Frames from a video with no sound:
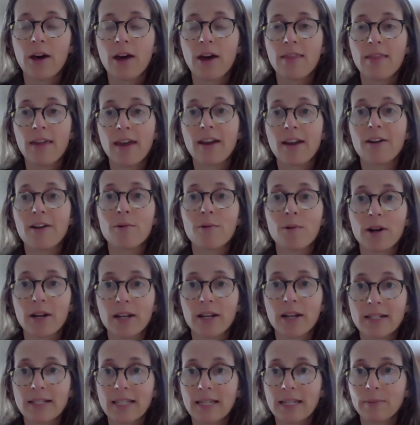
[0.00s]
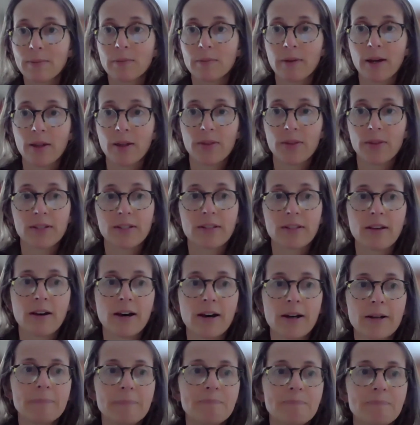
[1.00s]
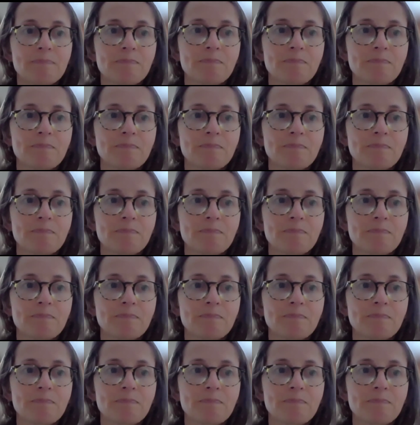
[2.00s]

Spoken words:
they are working to implement this law.